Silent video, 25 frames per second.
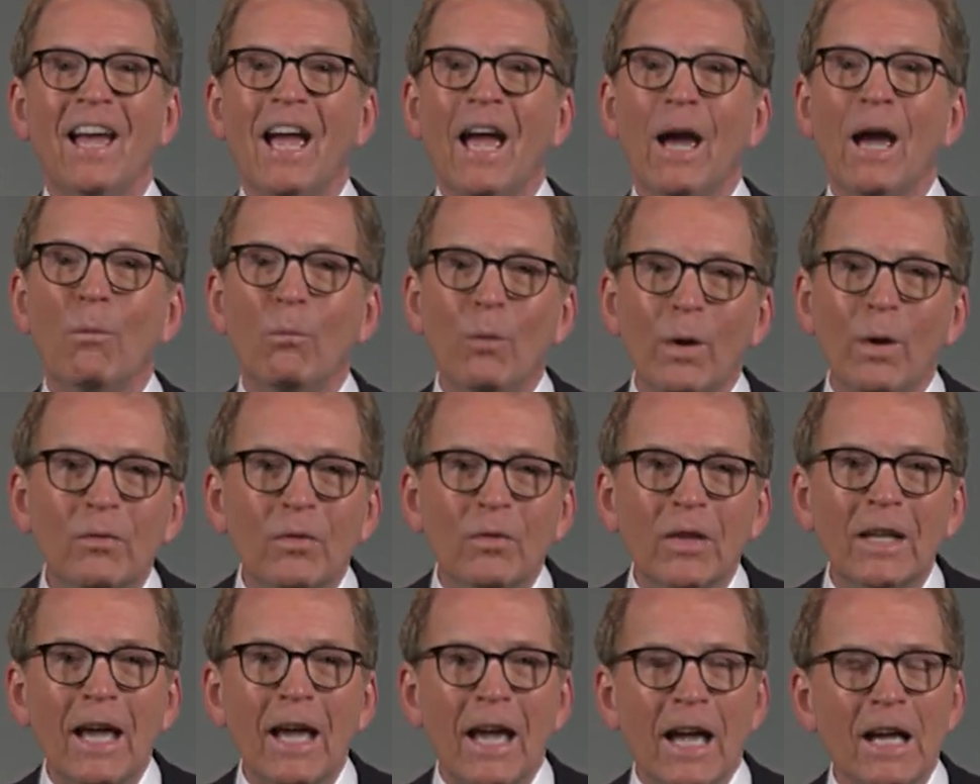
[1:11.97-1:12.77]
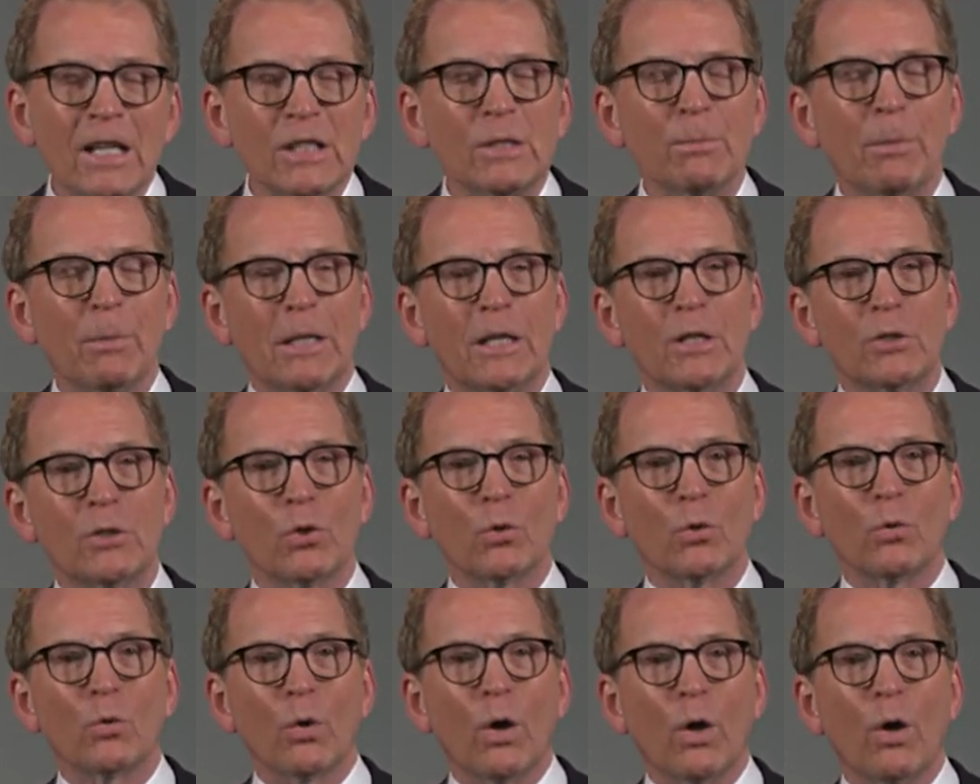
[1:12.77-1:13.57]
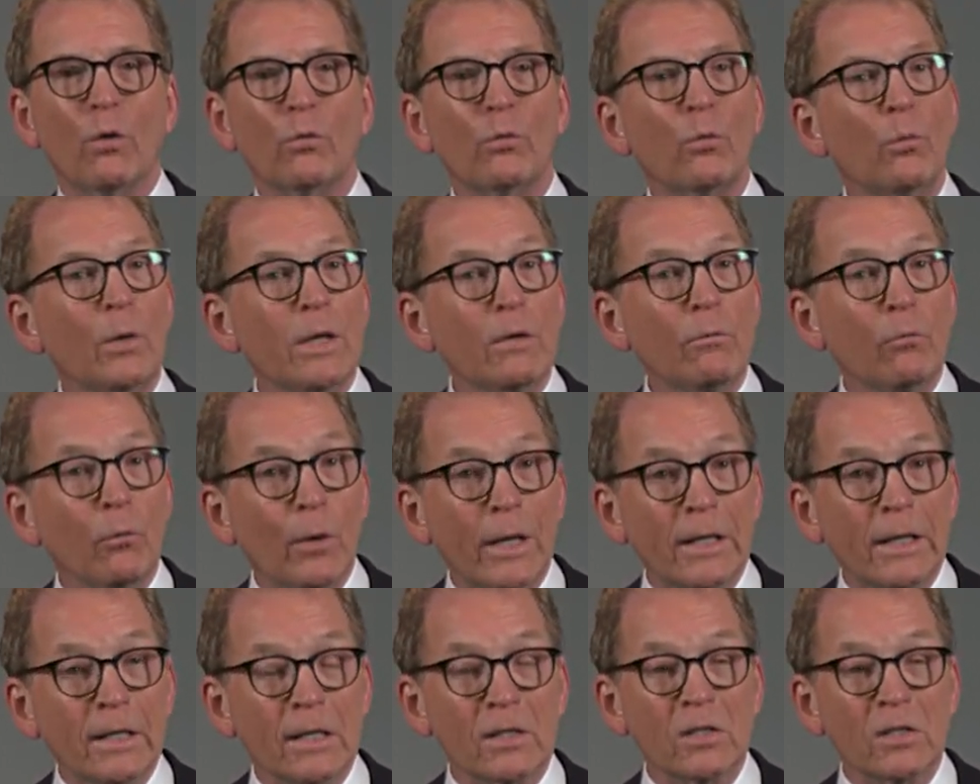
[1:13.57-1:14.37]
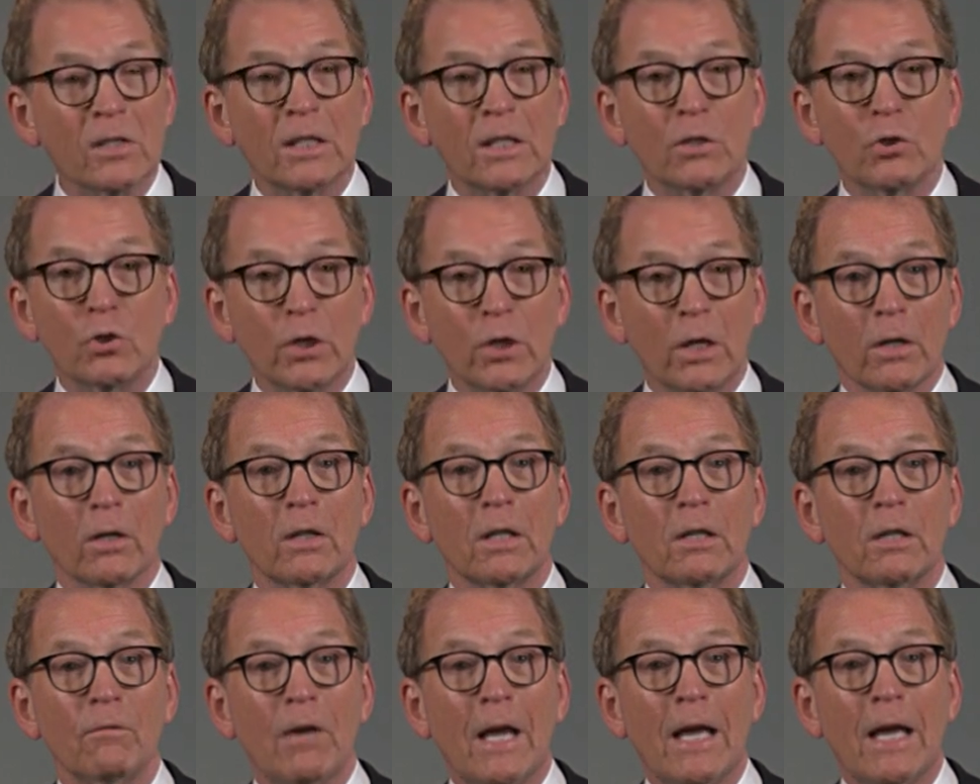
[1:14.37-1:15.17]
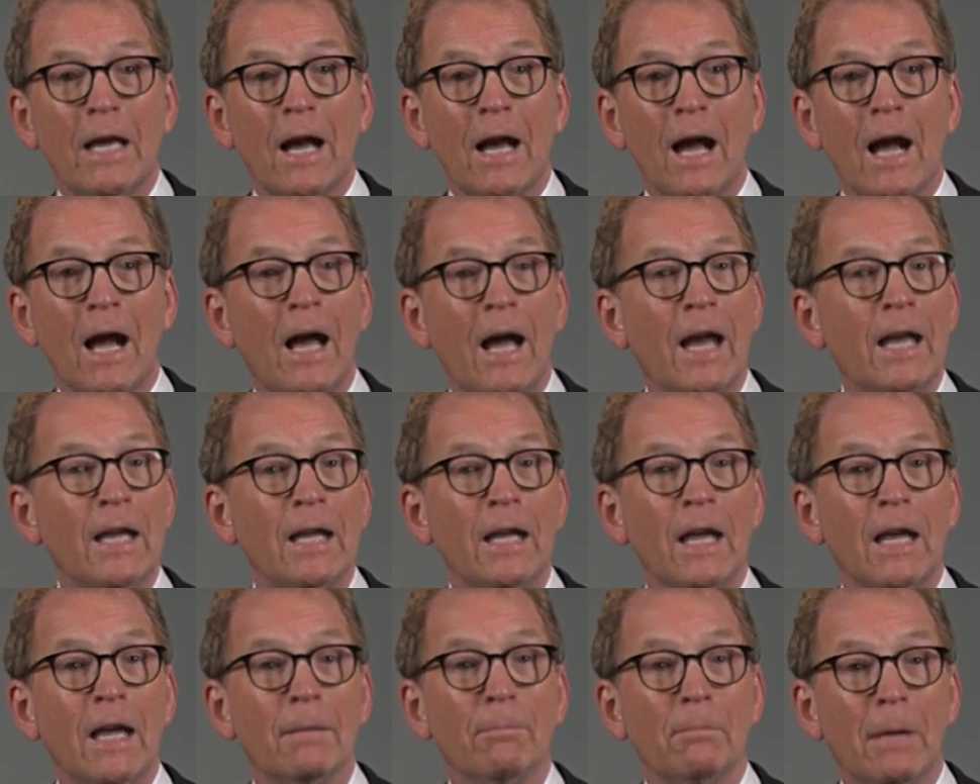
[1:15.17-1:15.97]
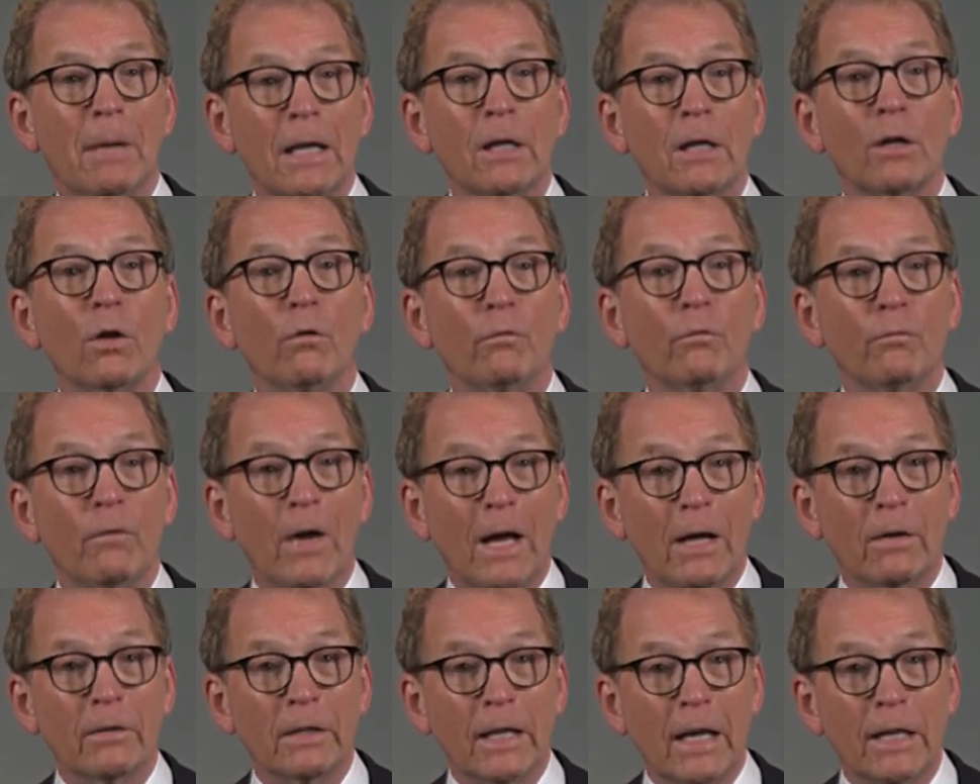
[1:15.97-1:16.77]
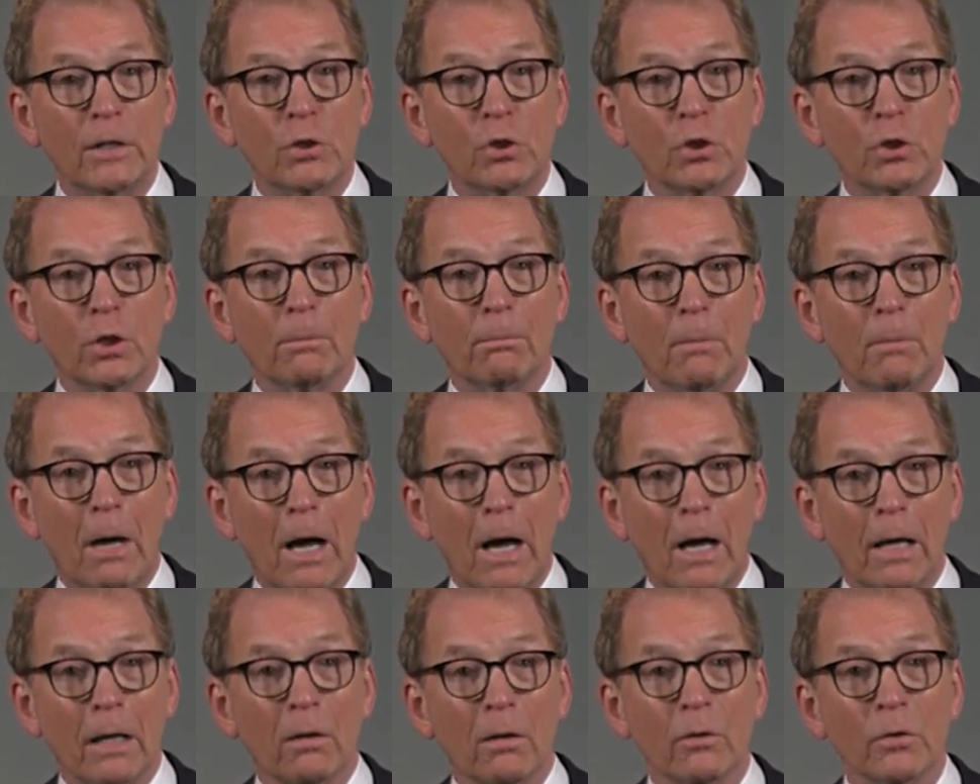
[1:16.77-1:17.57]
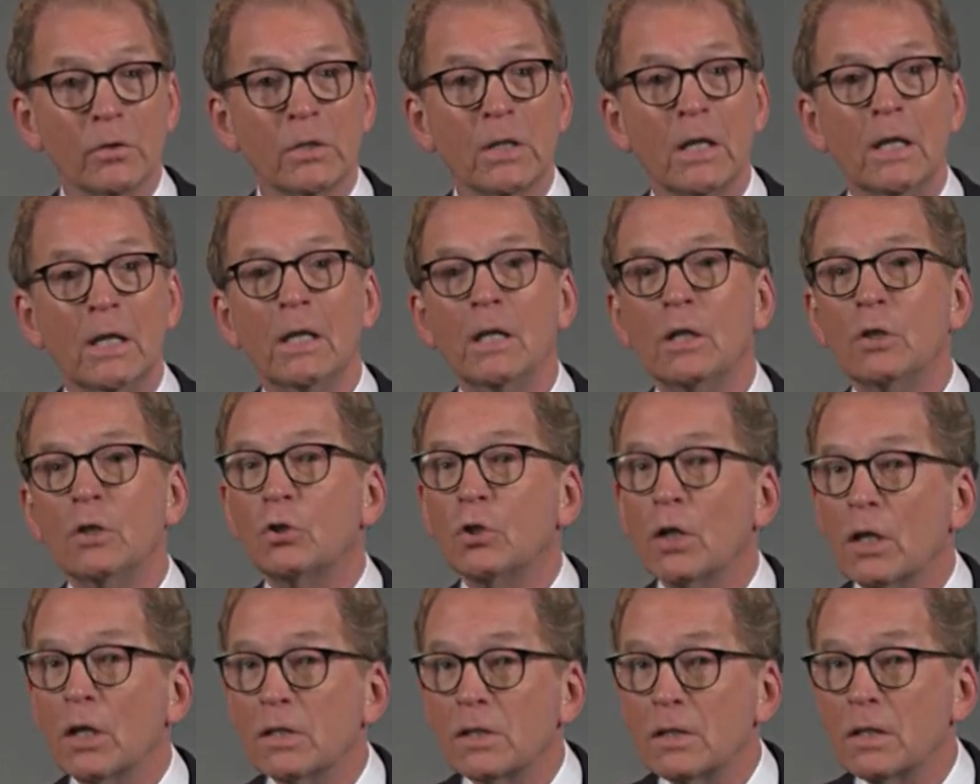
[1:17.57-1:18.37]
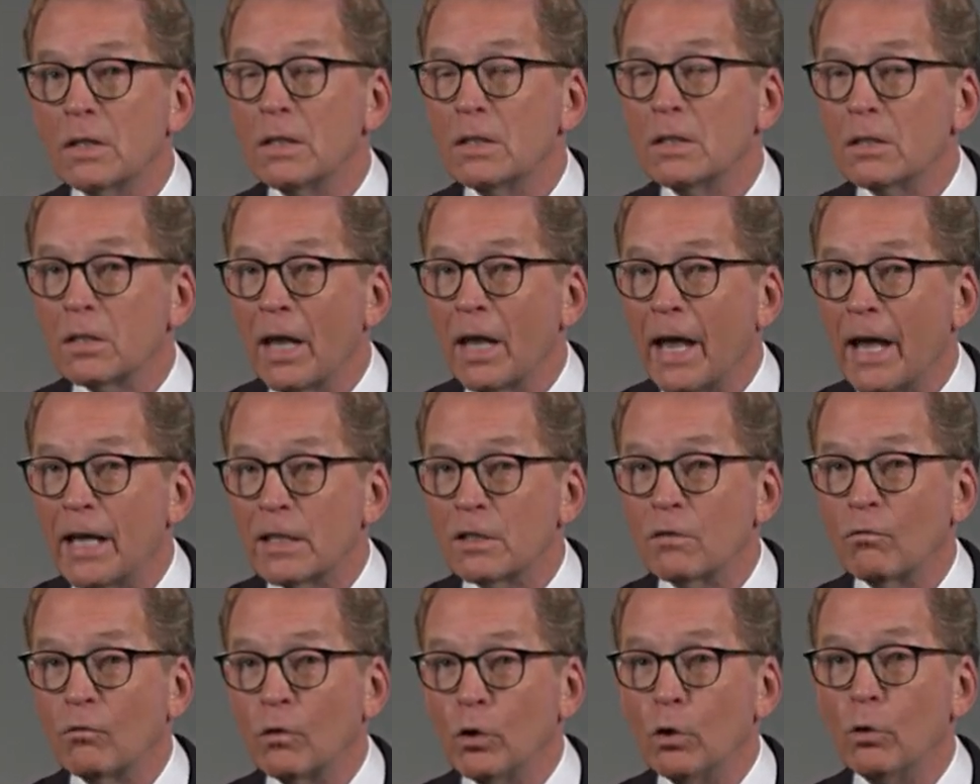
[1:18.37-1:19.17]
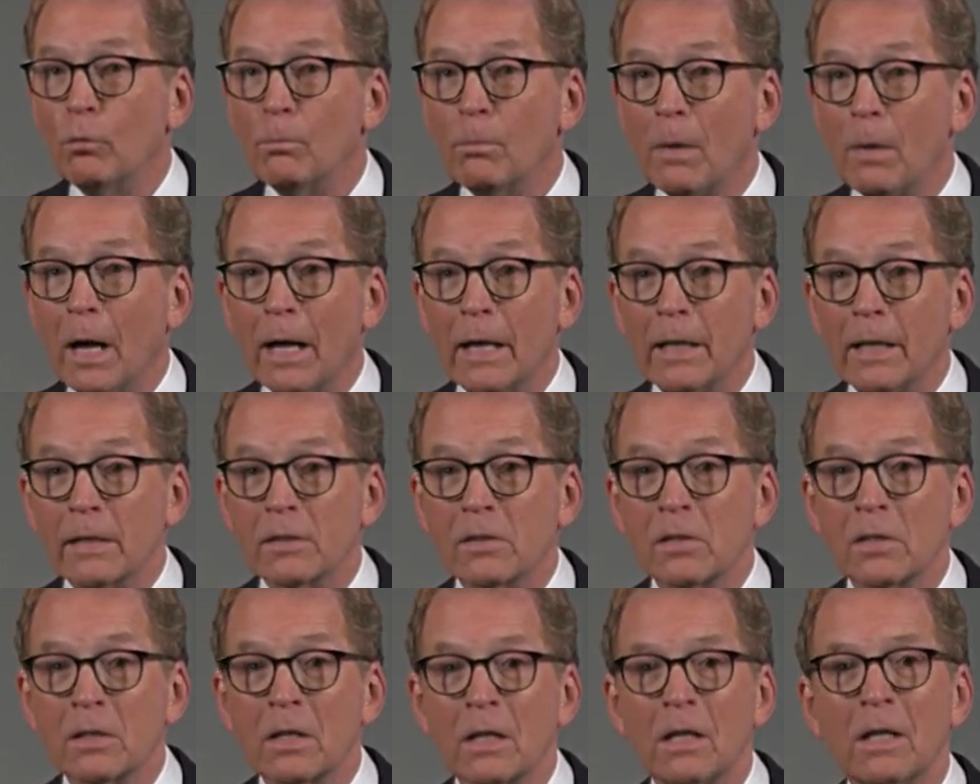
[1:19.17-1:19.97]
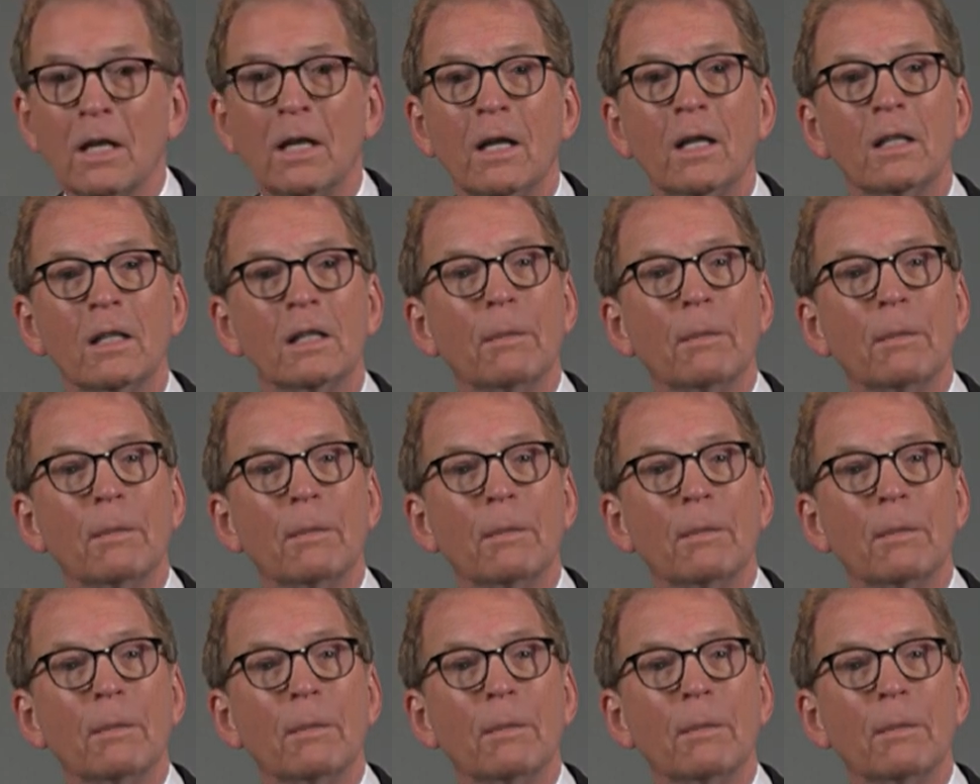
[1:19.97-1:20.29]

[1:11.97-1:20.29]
And with the exponential growth we've witnessed in generative AI and medical foundation models just these last few months,